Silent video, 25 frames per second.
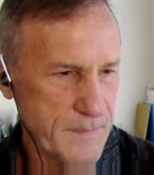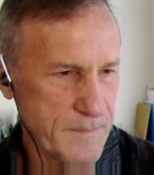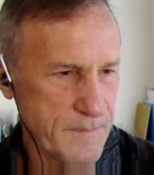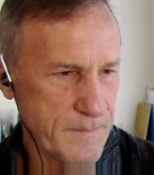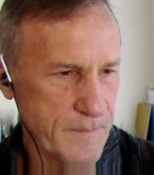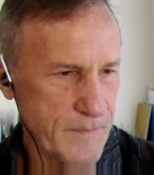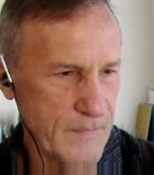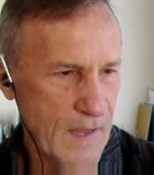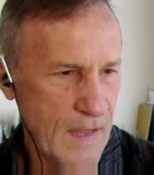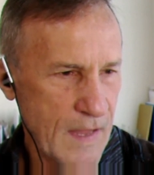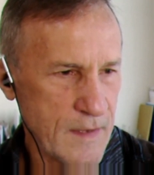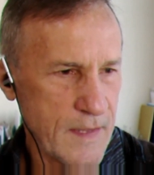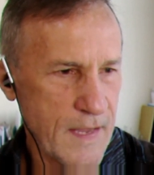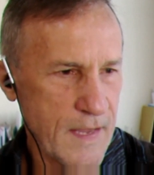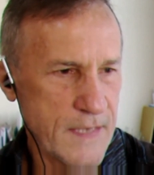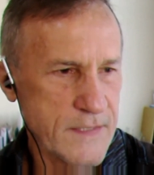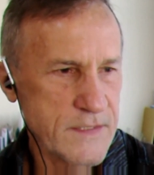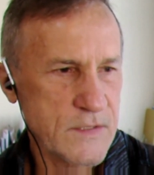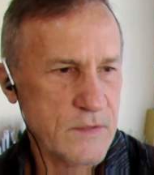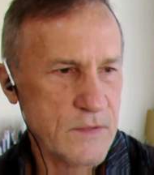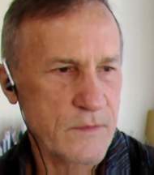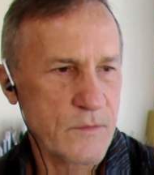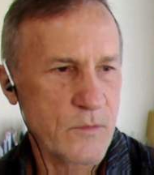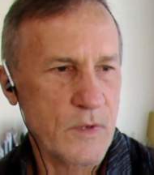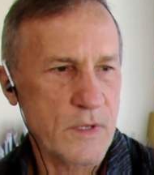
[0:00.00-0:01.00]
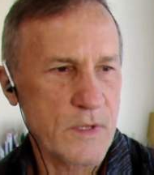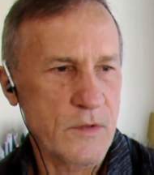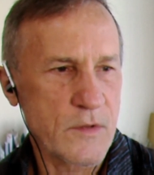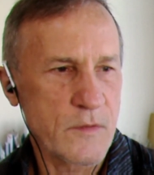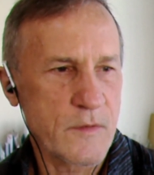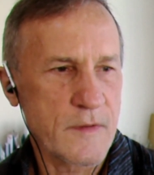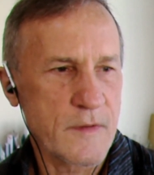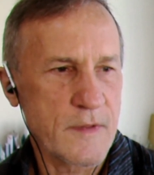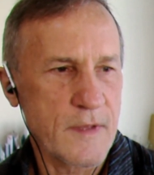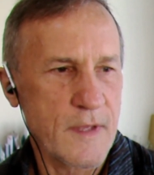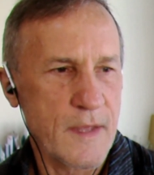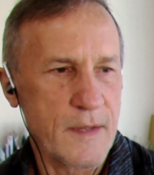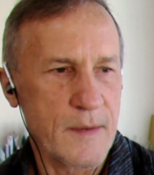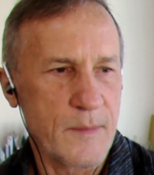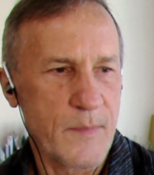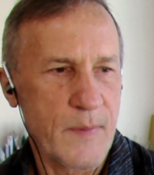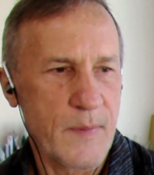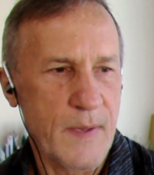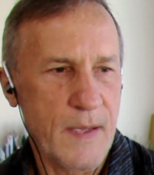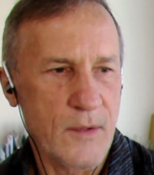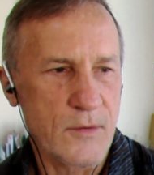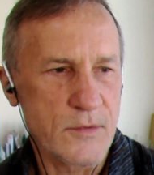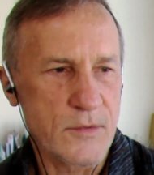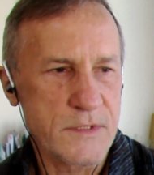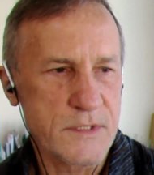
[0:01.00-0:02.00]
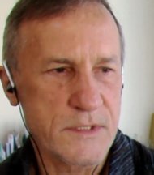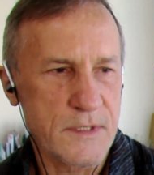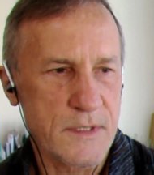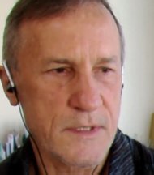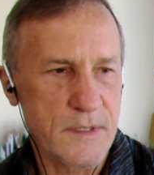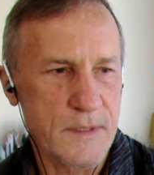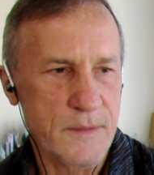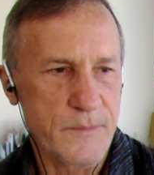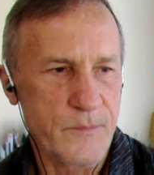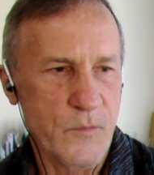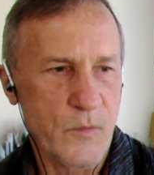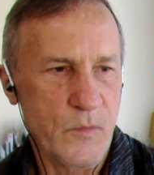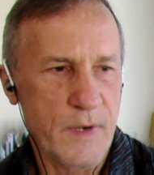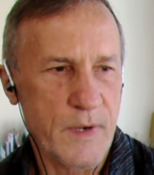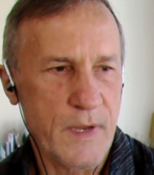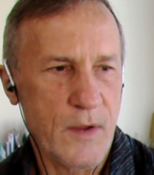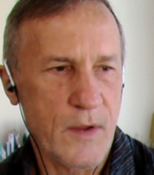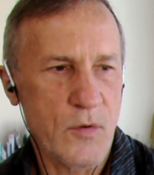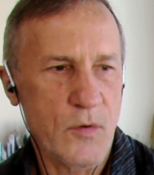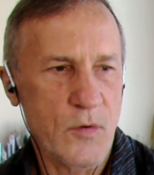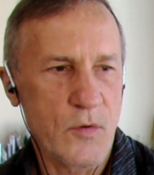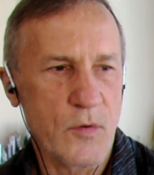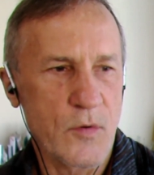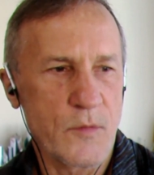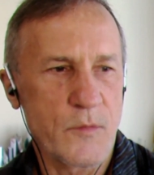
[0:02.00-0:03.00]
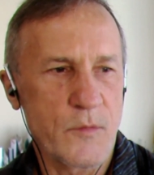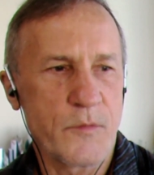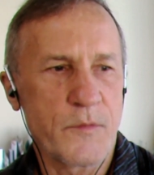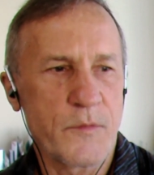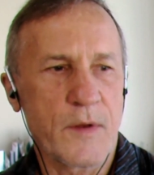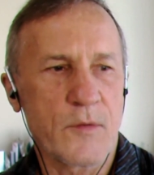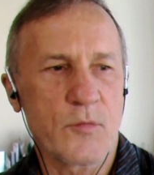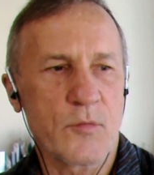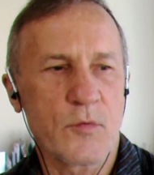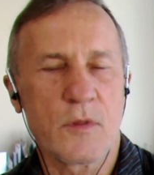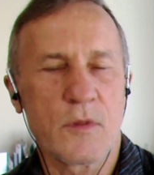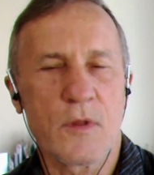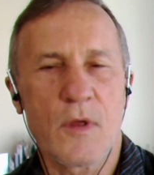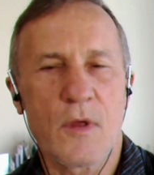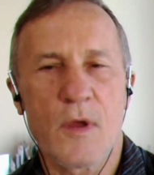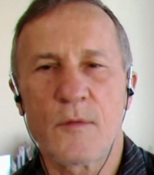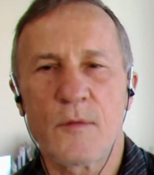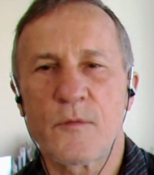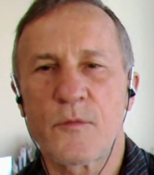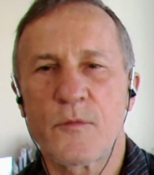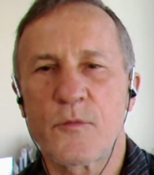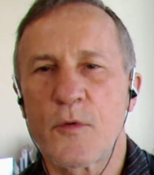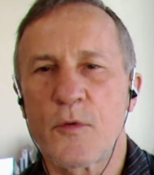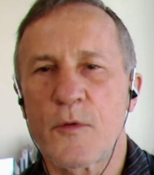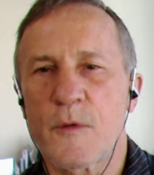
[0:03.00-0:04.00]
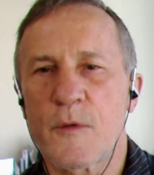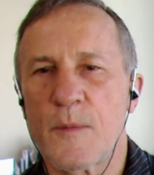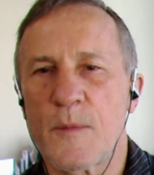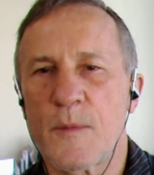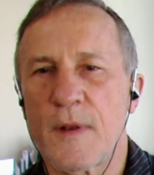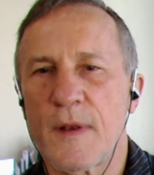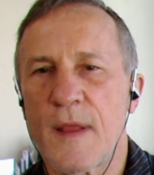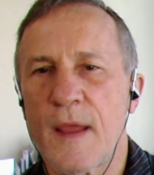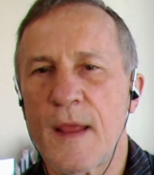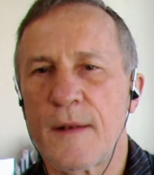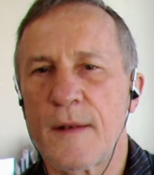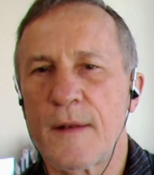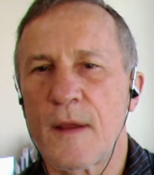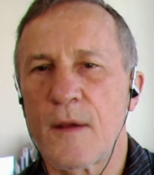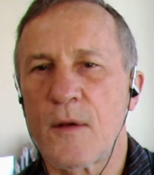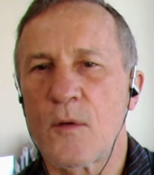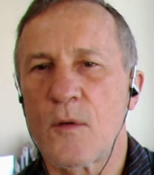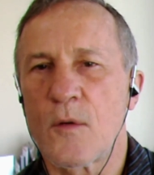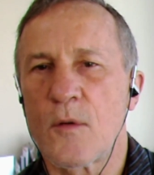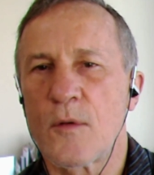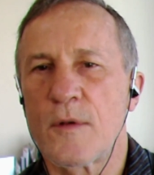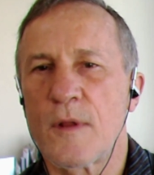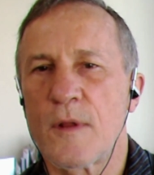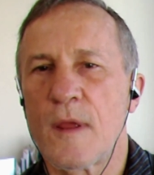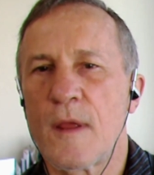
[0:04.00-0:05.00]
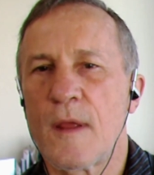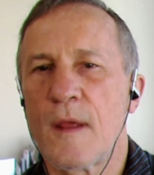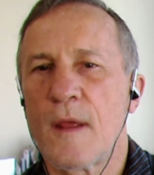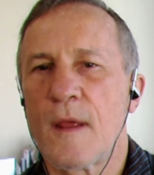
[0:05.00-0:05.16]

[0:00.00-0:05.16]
I liked what you said about when I heard federal law enforcement and I heard